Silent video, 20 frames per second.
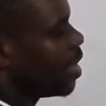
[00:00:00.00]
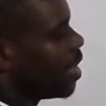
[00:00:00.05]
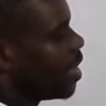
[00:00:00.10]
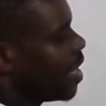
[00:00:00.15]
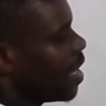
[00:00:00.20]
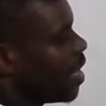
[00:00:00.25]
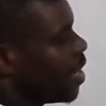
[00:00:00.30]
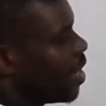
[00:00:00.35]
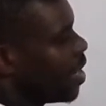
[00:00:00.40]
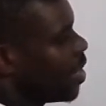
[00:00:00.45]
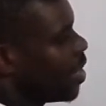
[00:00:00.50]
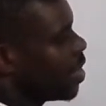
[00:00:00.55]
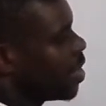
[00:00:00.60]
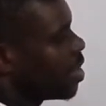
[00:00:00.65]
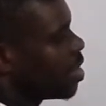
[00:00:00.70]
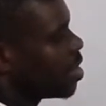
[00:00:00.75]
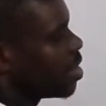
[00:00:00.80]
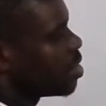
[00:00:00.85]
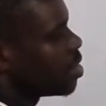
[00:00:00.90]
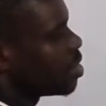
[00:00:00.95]
A
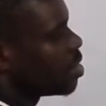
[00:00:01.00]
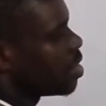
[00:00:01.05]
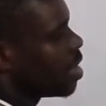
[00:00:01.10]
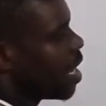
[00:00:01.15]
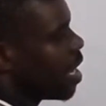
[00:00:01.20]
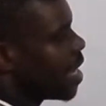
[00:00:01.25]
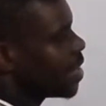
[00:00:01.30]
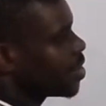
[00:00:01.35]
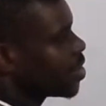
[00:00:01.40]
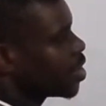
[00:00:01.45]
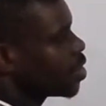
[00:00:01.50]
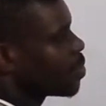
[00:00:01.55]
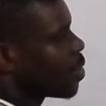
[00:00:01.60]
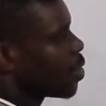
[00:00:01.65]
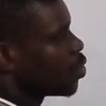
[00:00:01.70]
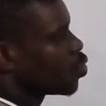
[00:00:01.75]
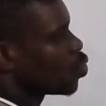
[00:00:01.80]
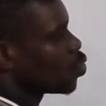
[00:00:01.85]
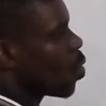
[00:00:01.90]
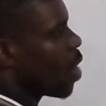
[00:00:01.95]
s raised to
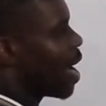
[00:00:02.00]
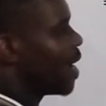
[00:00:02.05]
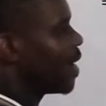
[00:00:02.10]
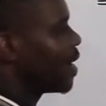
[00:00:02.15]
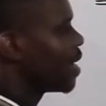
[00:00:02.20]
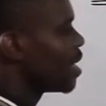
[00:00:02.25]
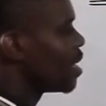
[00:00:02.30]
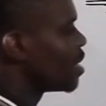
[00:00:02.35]
what? Y.